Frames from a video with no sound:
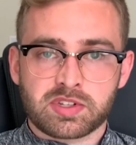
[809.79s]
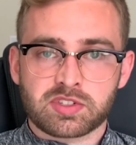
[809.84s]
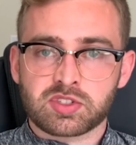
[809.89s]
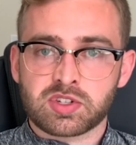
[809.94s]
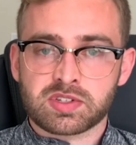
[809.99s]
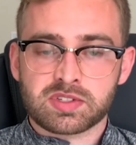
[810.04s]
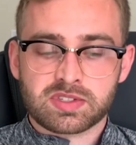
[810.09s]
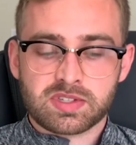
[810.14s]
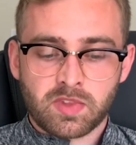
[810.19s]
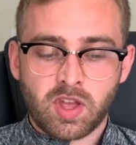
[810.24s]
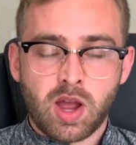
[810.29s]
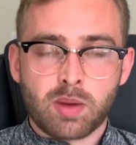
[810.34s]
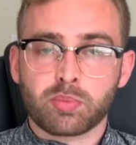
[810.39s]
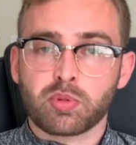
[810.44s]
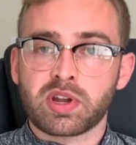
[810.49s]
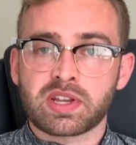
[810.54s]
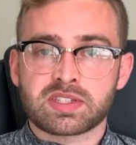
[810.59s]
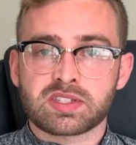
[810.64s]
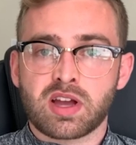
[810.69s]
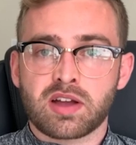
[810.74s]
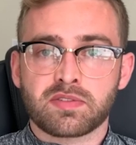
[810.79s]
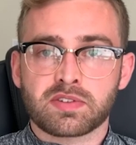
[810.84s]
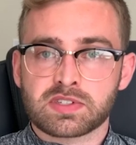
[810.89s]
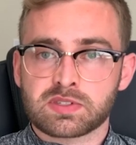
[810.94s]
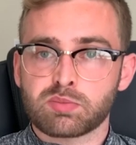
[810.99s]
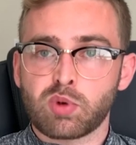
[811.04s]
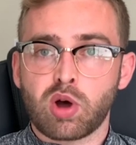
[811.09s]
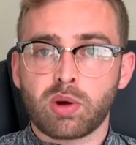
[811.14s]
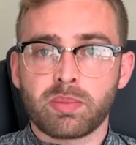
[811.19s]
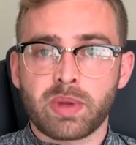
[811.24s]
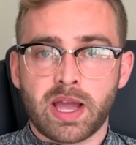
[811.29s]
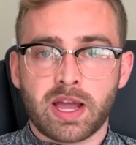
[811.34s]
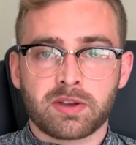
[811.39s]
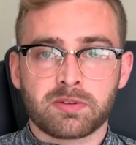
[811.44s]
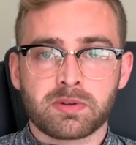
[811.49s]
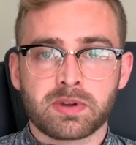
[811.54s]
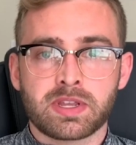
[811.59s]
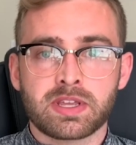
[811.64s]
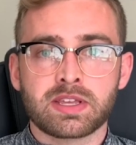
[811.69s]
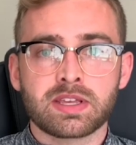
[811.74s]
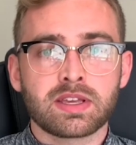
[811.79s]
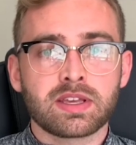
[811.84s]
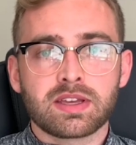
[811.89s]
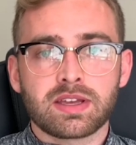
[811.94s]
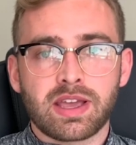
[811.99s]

it just operates off a small battery,